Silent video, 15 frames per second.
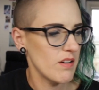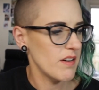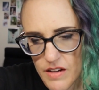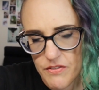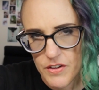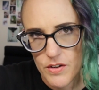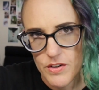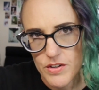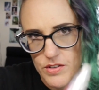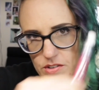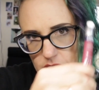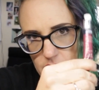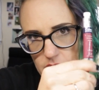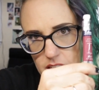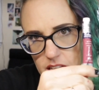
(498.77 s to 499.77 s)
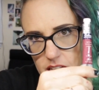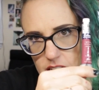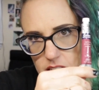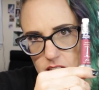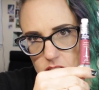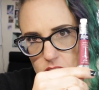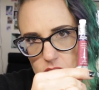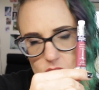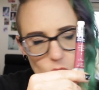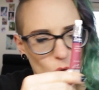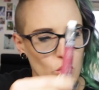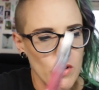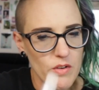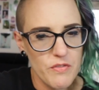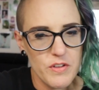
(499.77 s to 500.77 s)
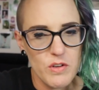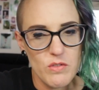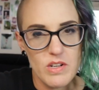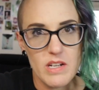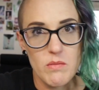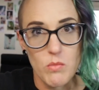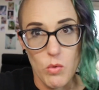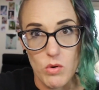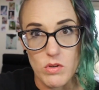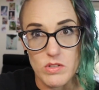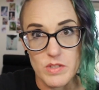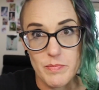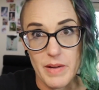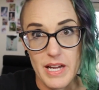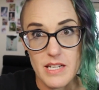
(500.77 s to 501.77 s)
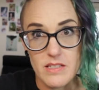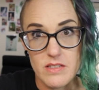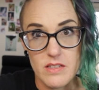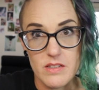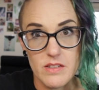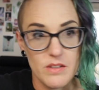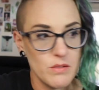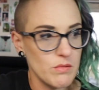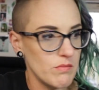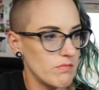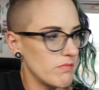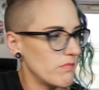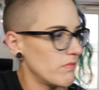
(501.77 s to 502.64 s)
If you're using these, or if you need more space and you,